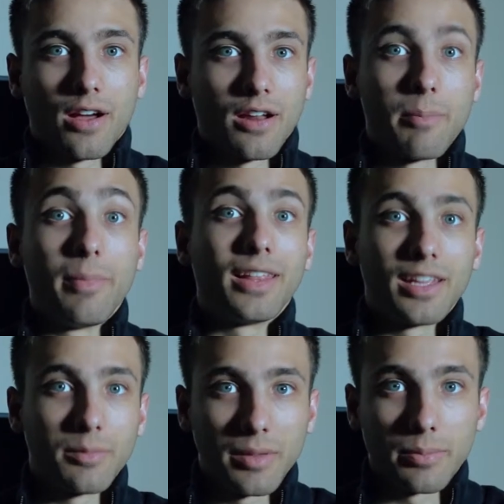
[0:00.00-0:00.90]
on 1
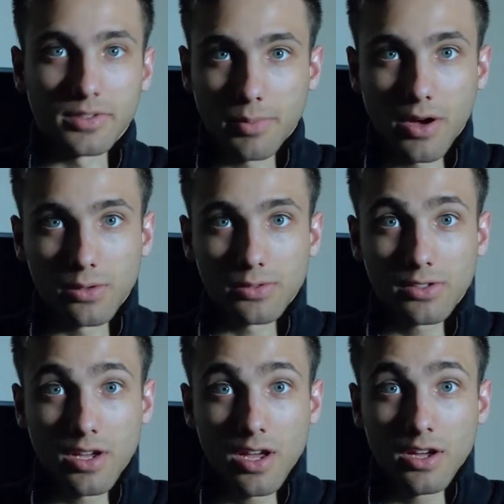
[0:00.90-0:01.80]
million people's
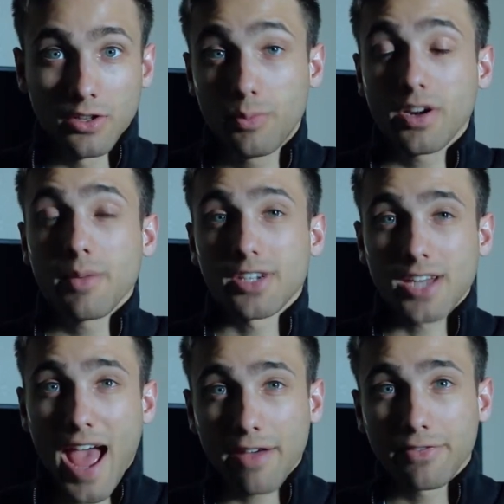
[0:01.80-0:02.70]
posts. You pretty much
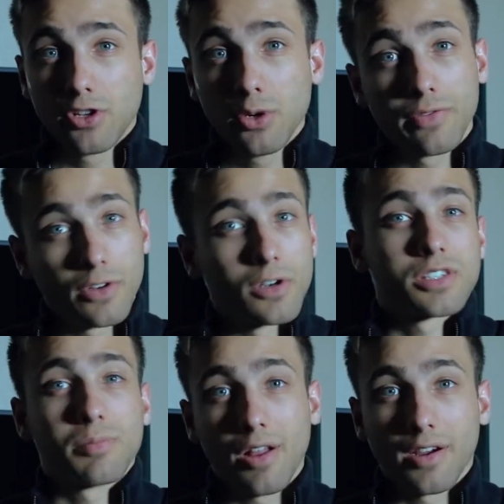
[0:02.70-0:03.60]
have to if you're a
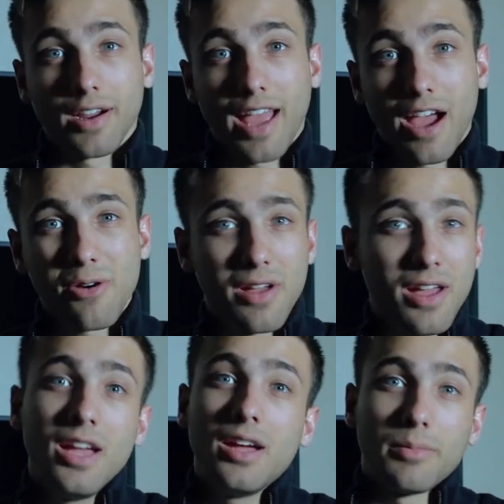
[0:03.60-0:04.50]
smaller account,
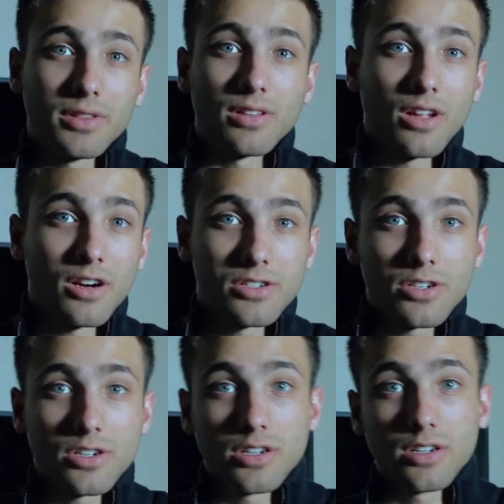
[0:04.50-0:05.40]
but the
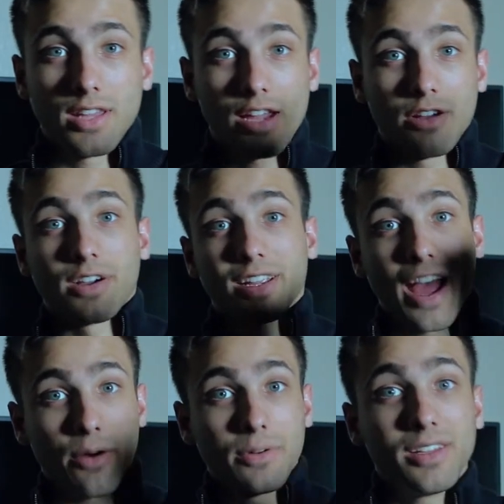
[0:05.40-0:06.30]
larger that your
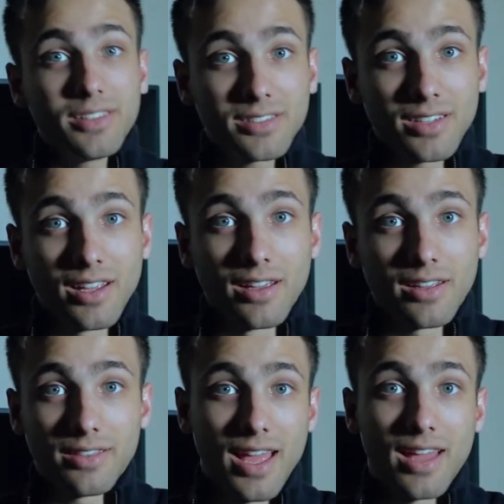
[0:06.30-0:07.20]
account is,
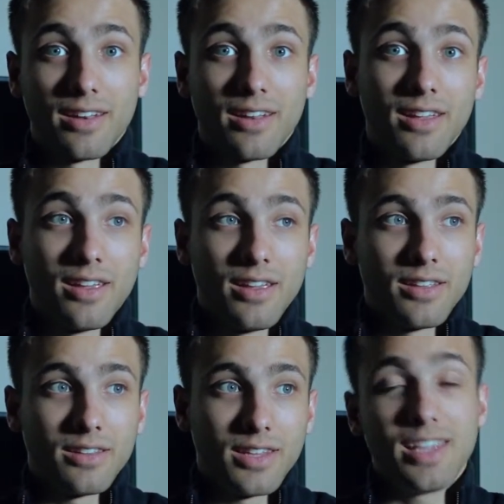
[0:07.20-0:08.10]
then
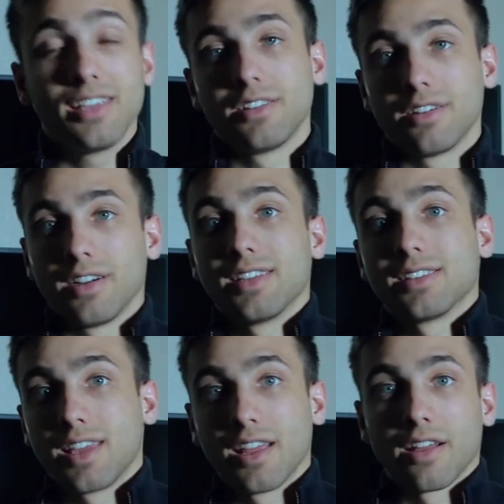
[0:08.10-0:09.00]
the easier it
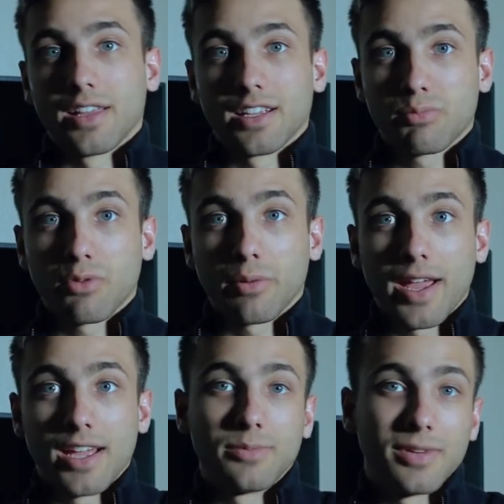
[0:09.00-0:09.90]
is to get on the explore
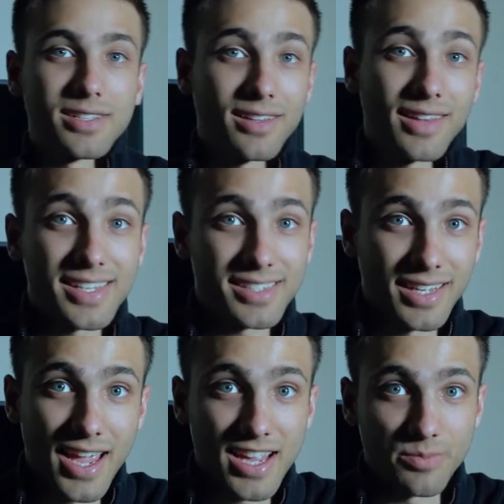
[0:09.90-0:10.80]
page because the less
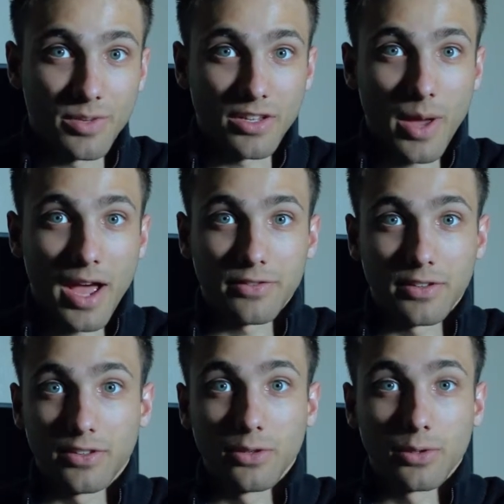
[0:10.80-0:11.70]
engagement you have
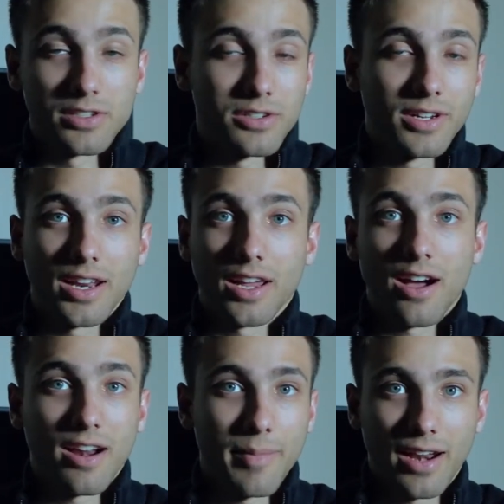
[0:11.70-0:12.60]
to do because you're getting
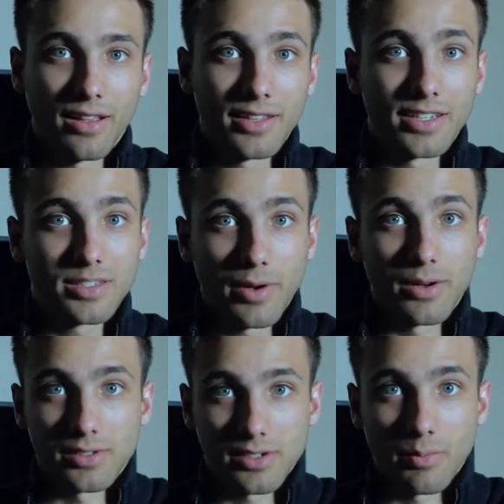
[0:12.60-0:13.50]
automatically
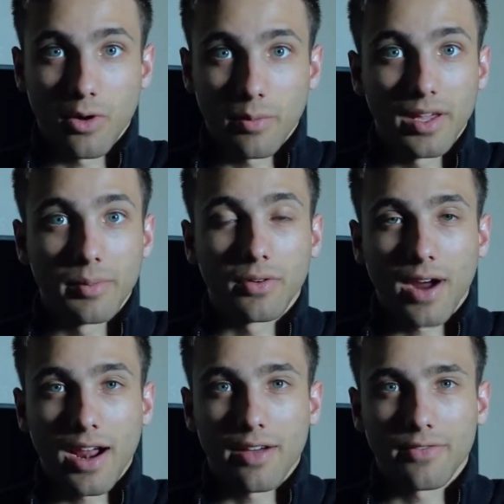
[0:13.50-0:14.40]
exposed to more people
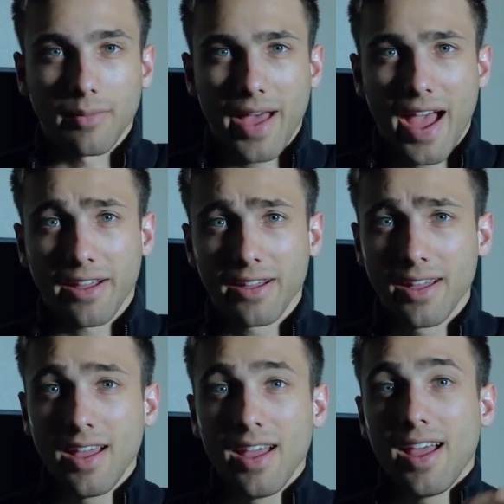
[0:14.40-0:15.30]
right off the back.
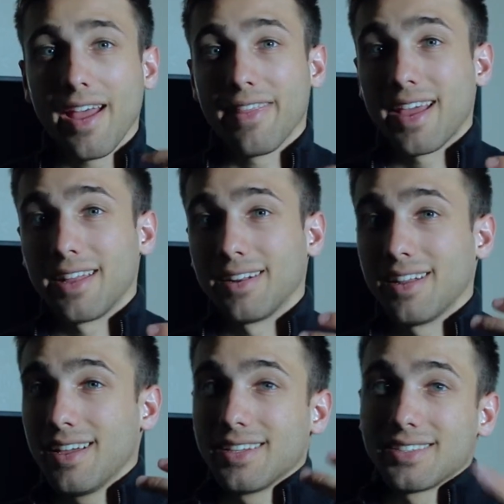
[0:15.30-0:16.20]
And then
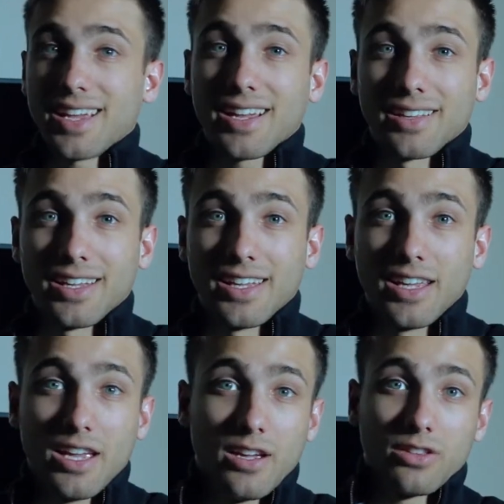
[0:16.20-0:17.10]
secondly,
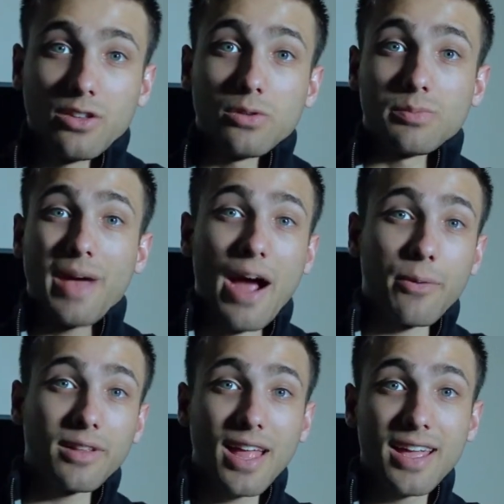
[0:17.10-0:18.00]
those
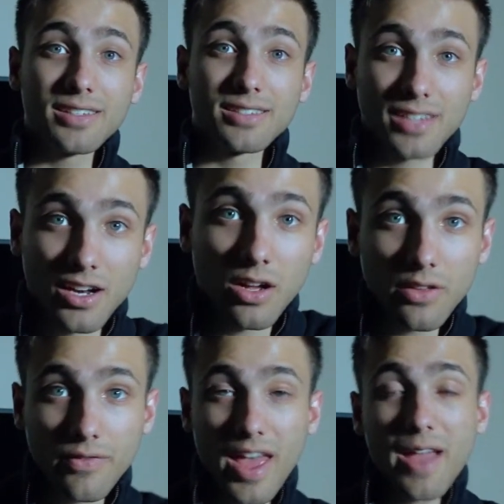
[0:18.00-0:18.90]
power likes and
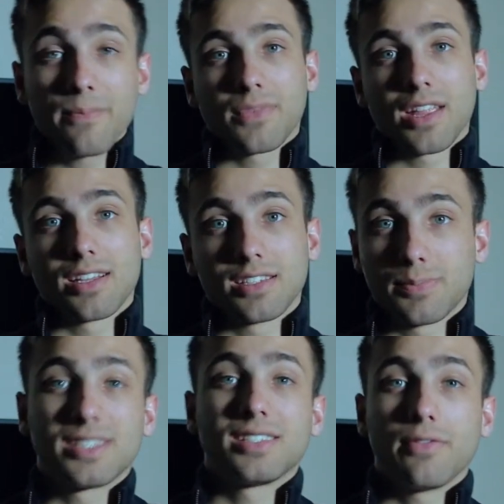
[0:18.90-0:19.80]
all of that,
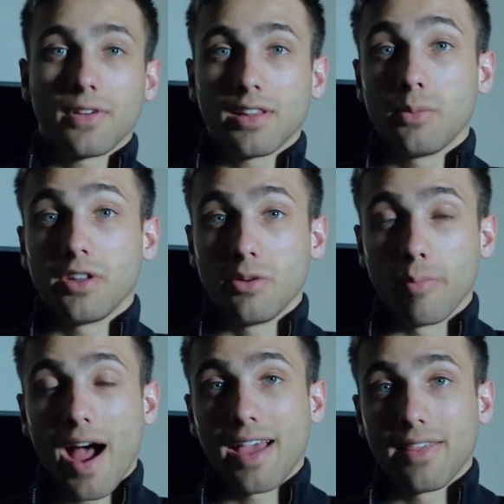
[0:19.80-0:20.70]
specifically when you
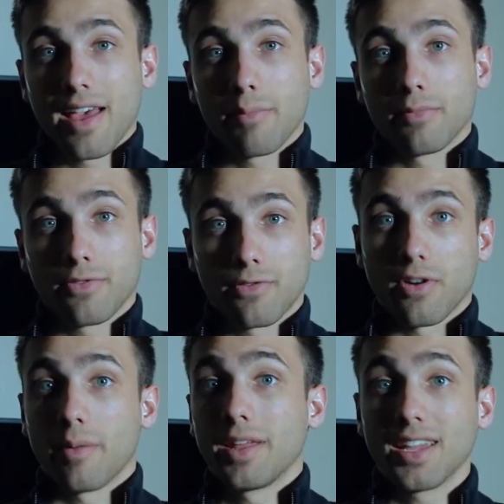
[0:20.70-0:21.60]
buy them
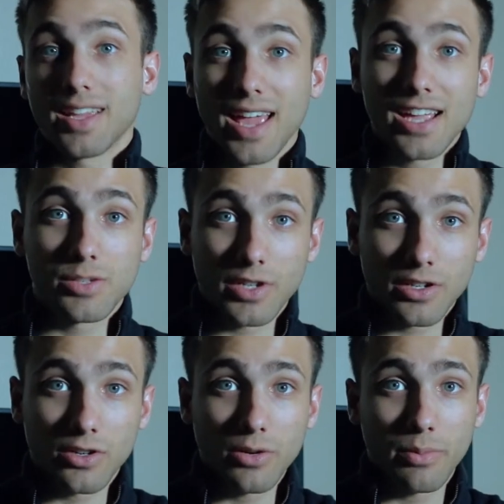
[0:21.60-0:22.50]
from an
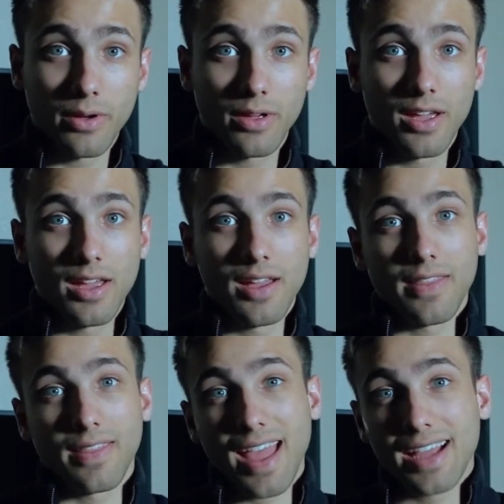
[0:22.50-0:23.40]
engagement group,
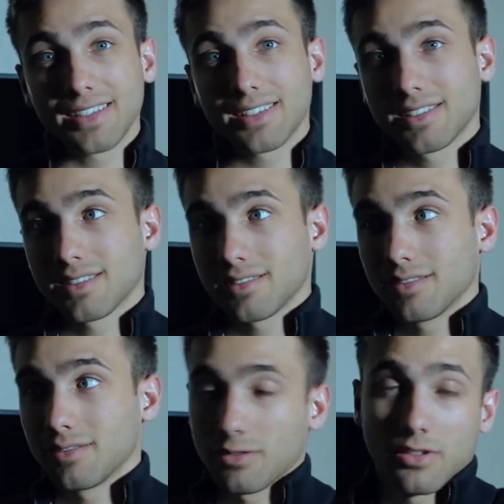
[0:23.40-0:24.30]

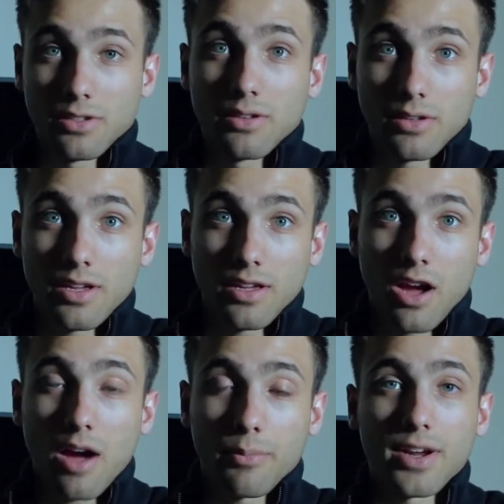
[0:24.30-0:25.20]
it
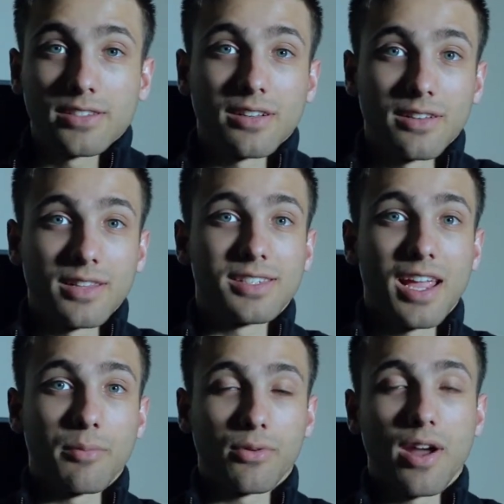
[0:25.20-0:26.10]
operates under the
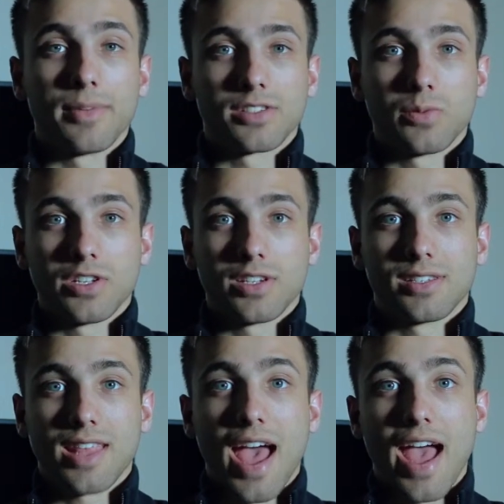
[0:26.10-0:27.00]
same premise, which
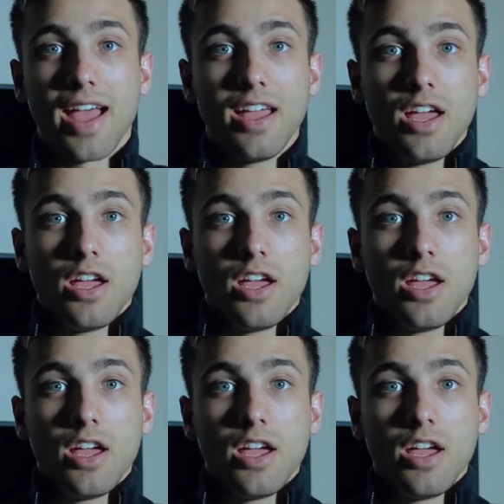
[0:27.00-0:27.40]
is that